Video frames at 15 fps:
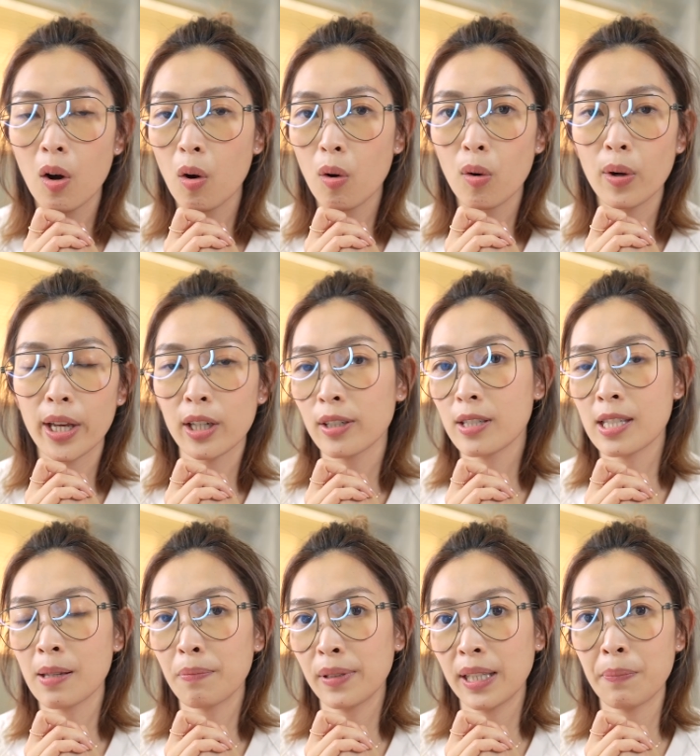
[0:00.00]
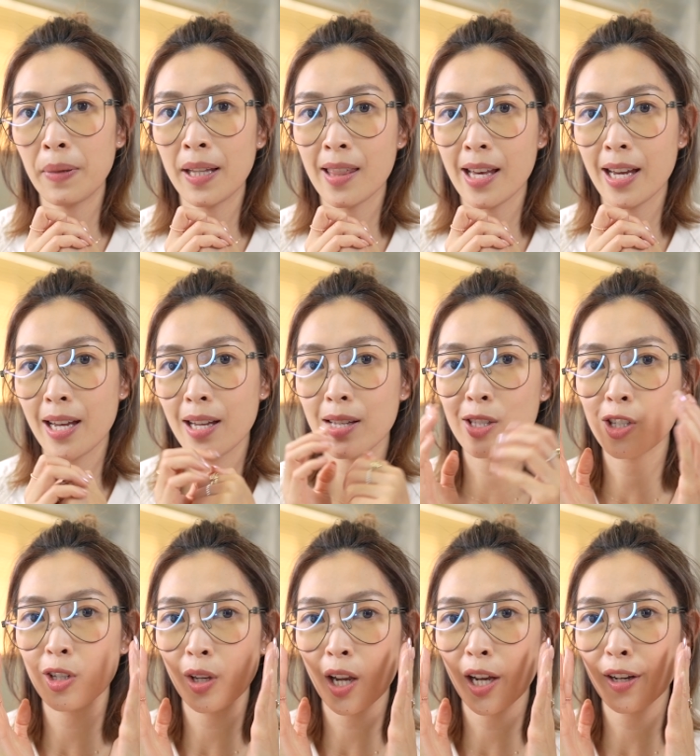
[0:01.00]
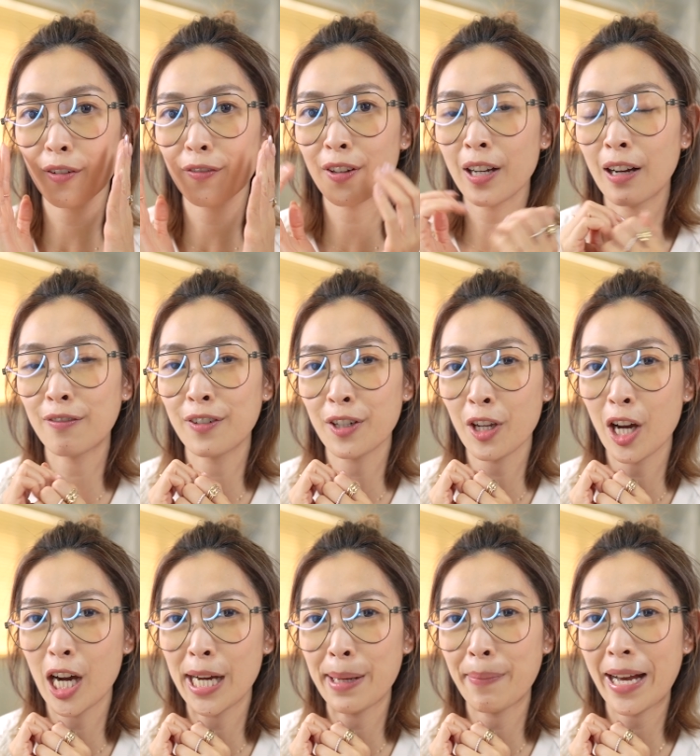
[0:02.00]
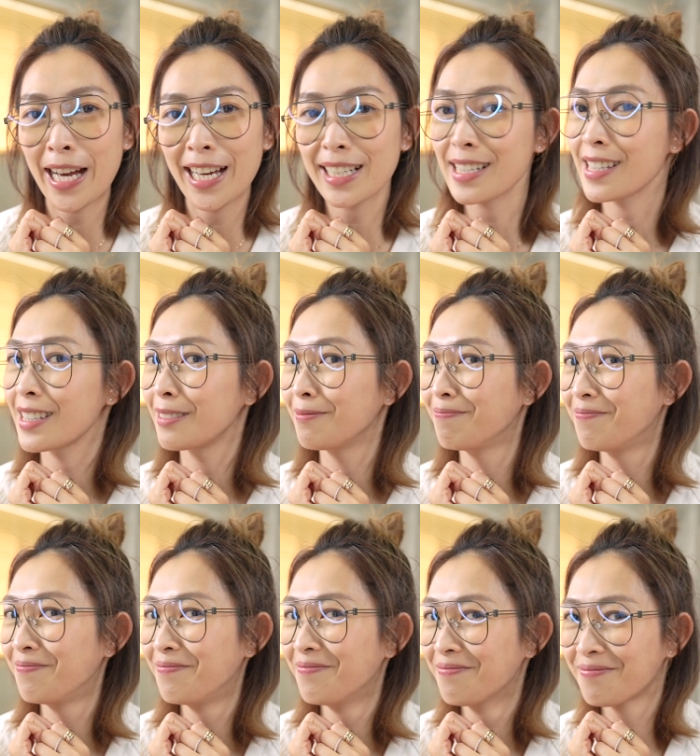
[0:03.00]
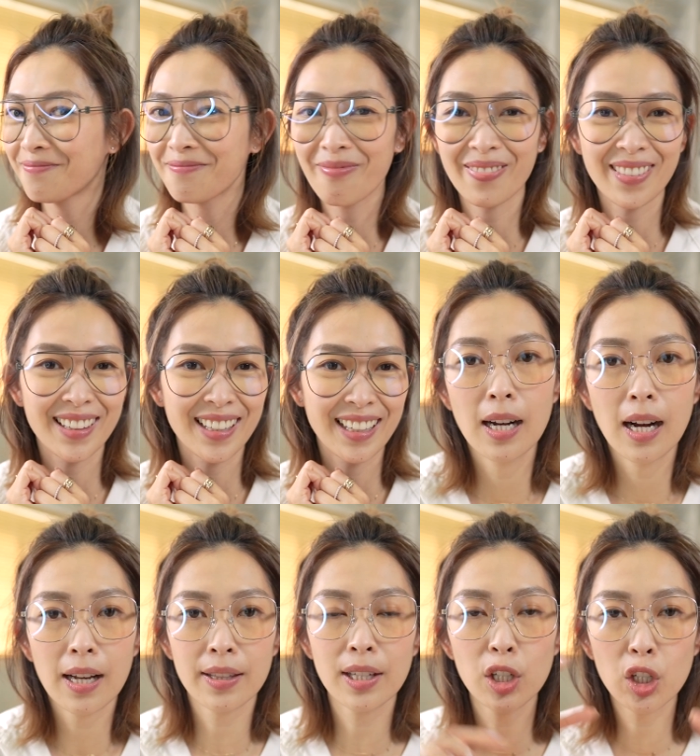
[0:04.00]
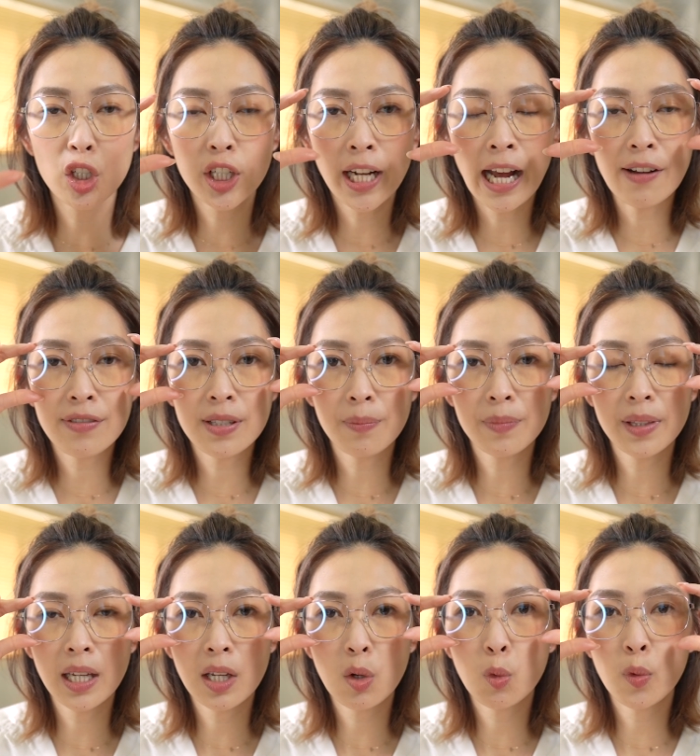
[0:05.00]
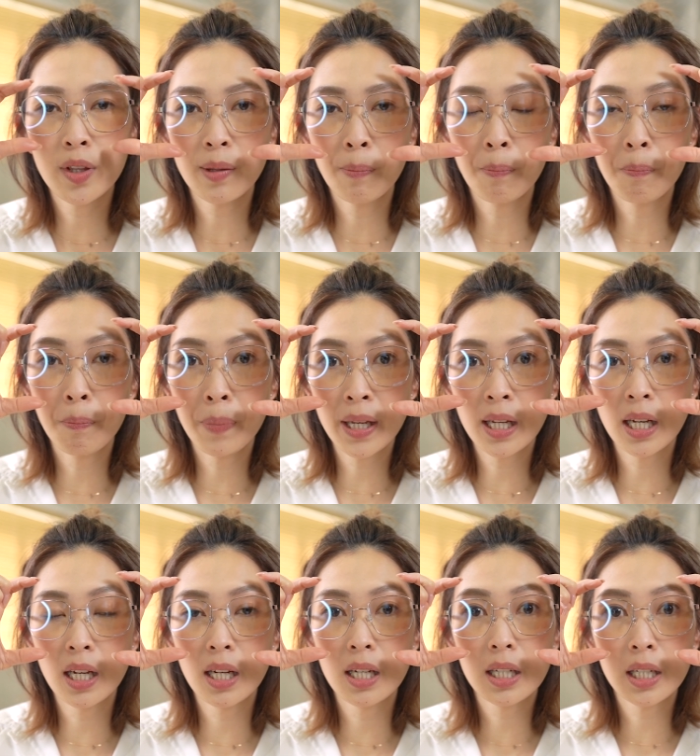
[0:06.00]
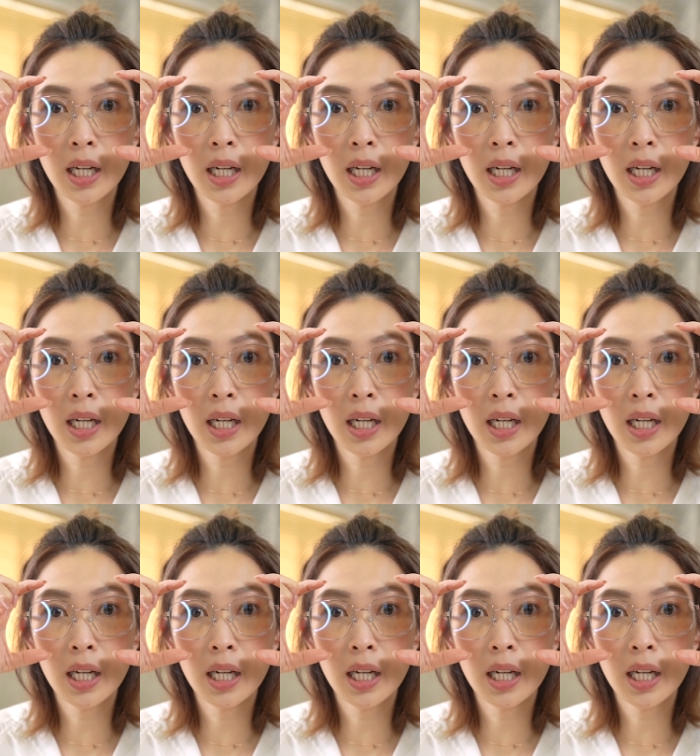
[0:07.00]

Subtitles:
or it could simply be there to kind of cover your eye bags. I think you should have something with a bigger